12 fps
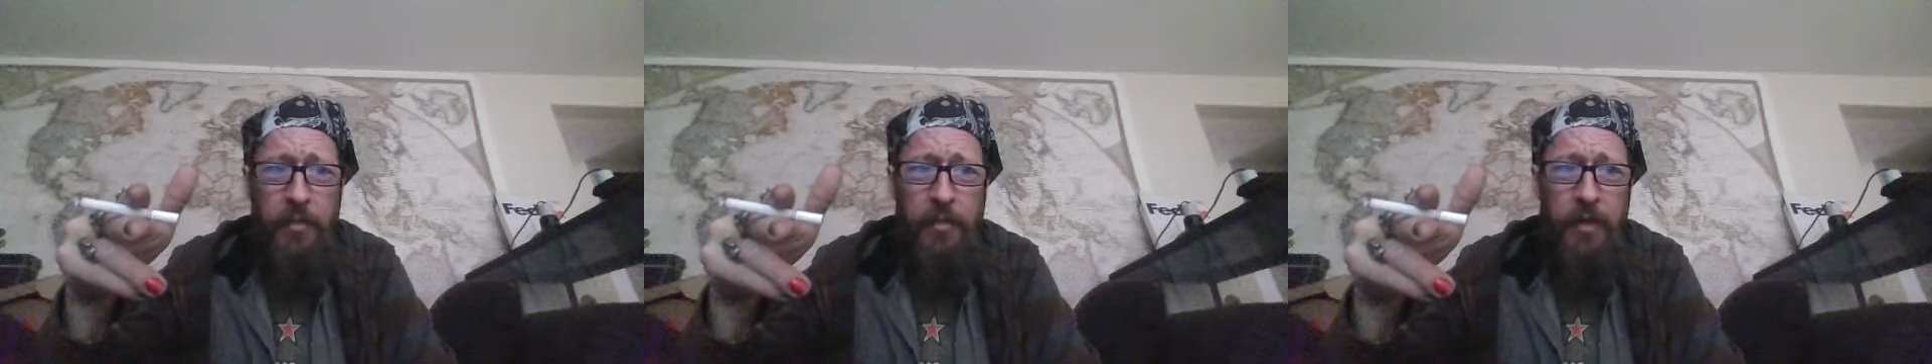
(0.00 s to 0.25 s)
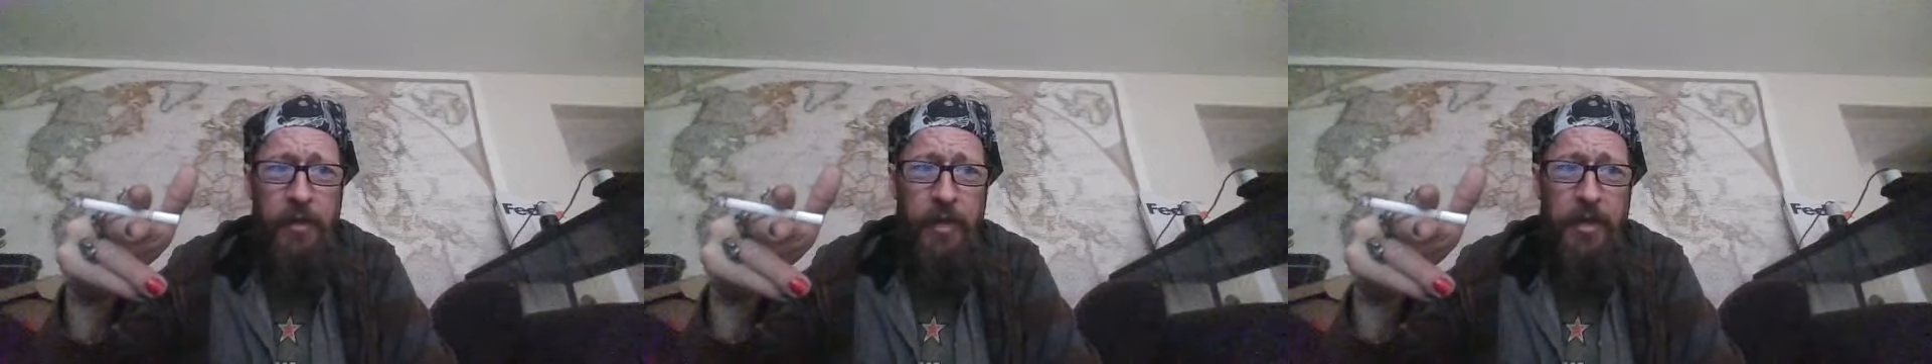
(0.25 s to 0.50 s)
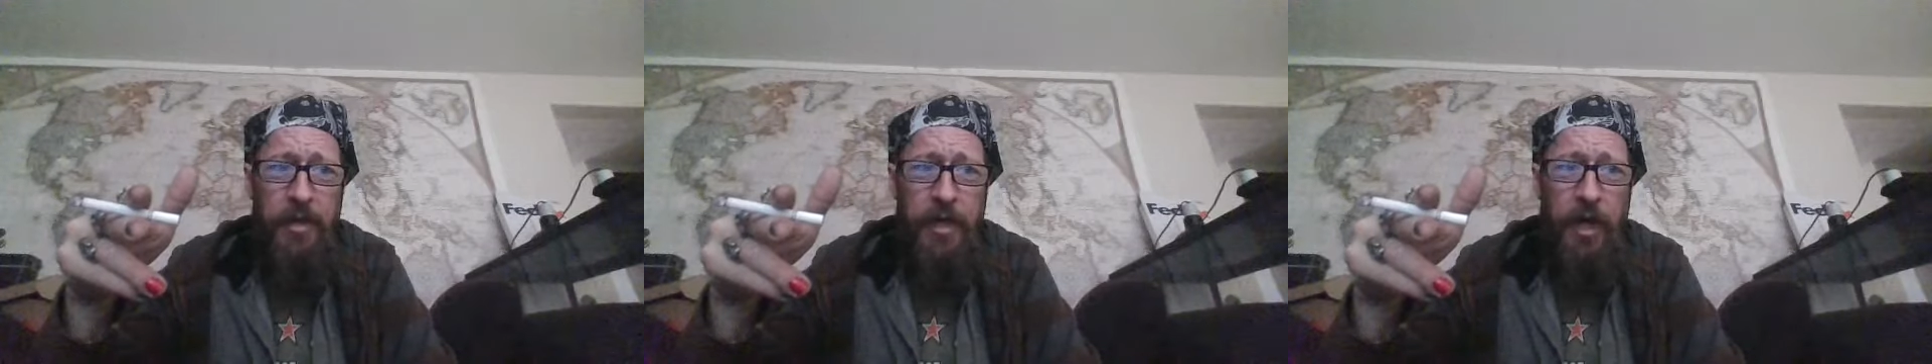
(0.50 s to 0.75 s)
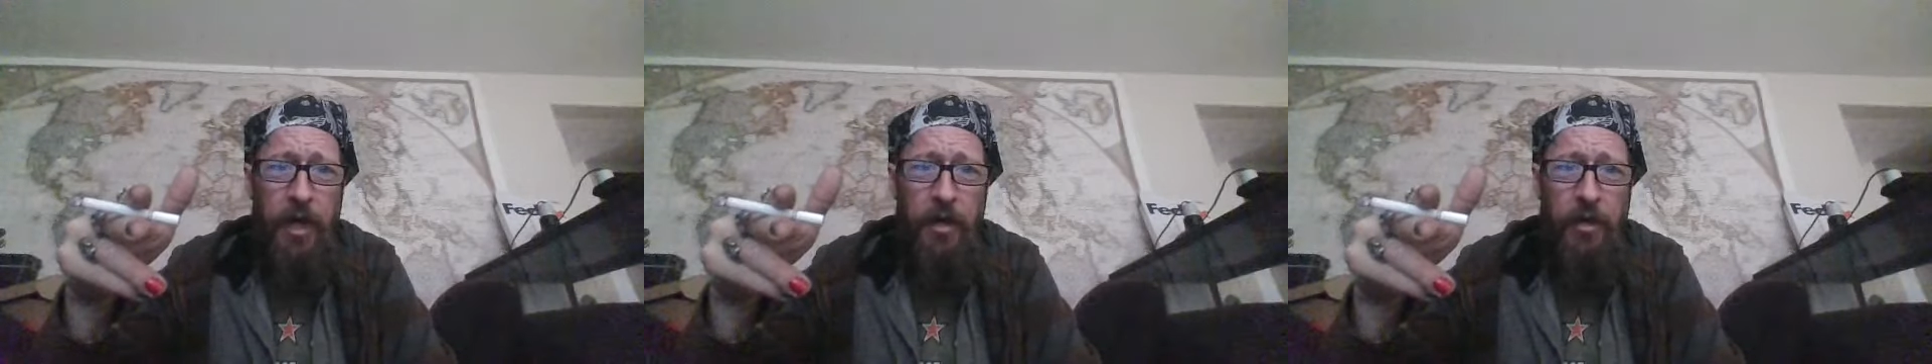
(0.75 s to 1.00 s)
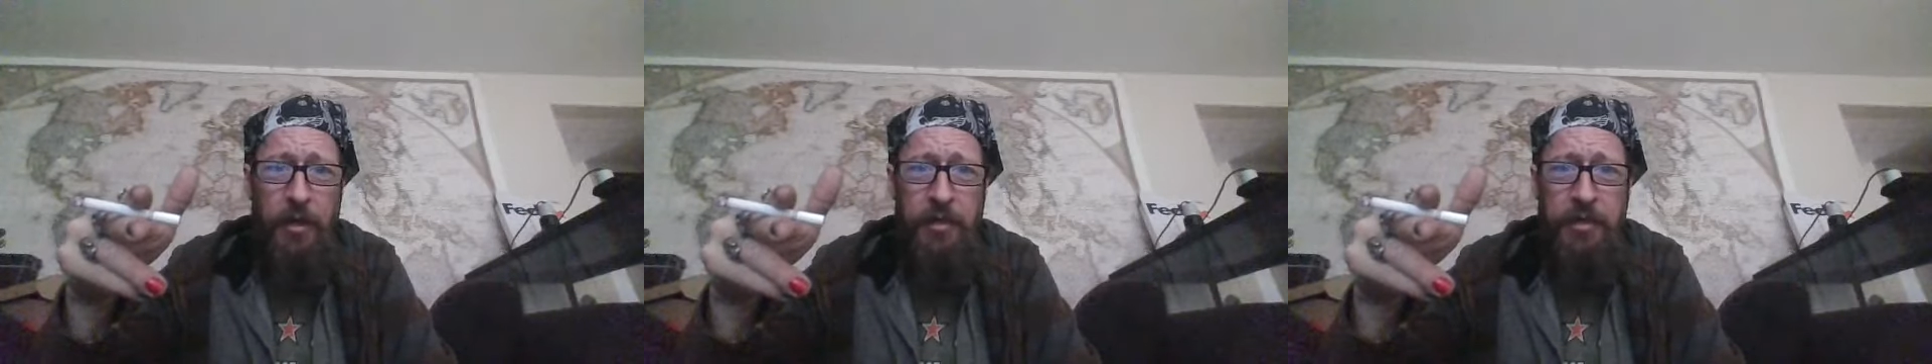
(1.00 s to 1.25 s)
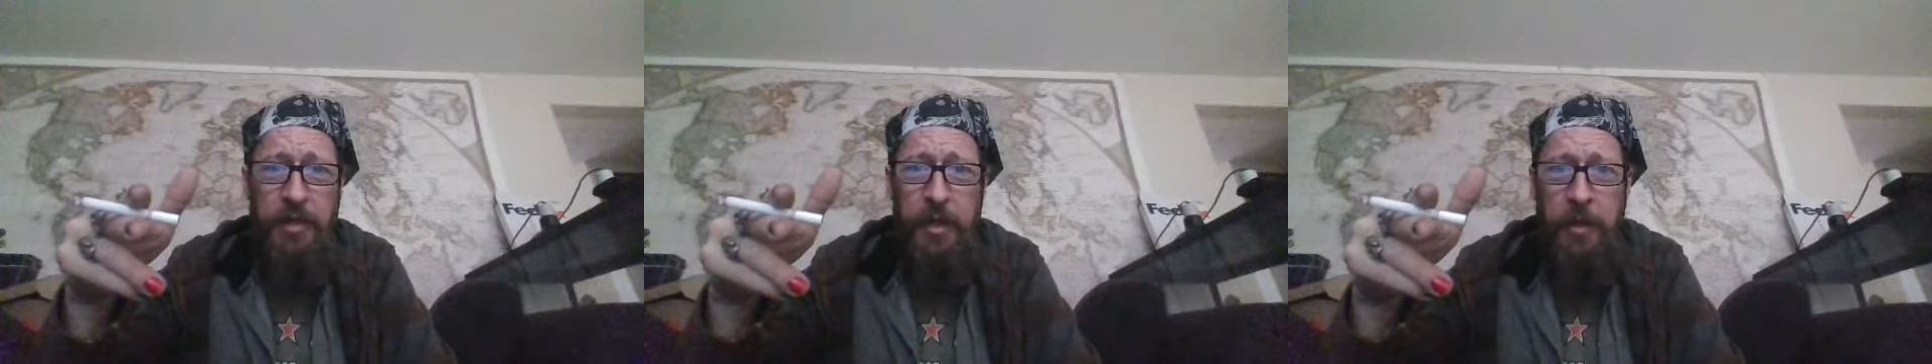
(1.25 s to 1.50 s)
I don't hear anything out of
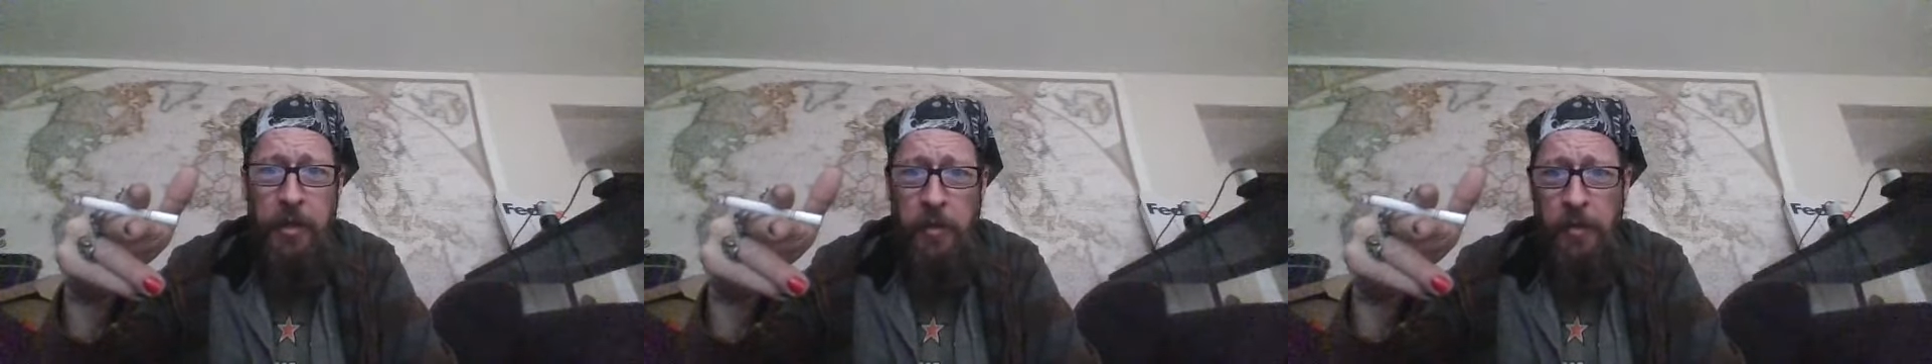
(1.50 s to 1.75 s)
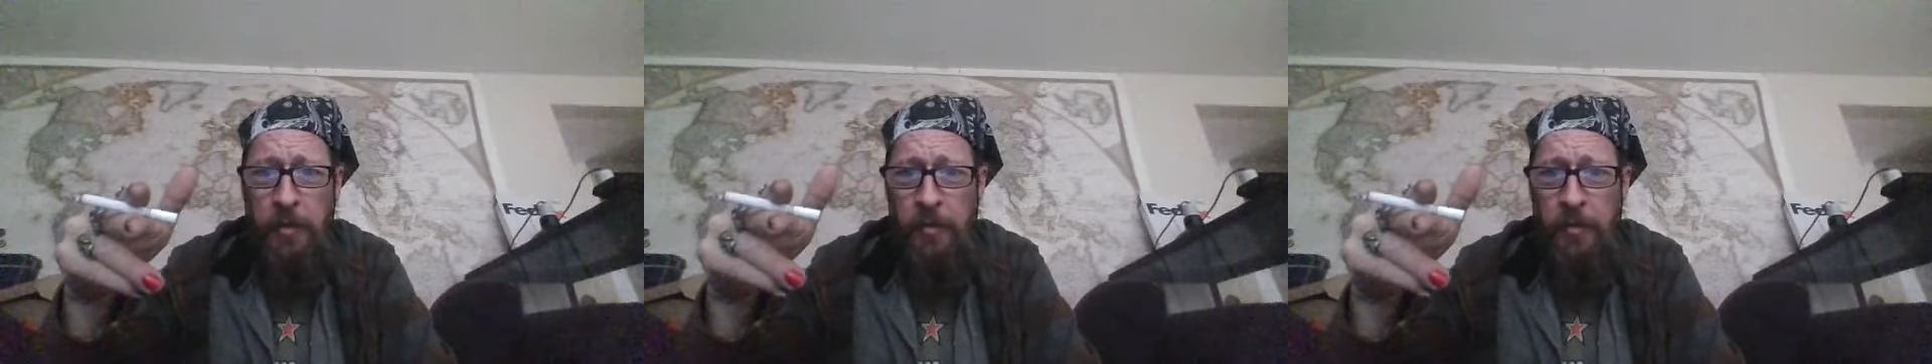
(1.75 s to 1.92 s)
Kirsty.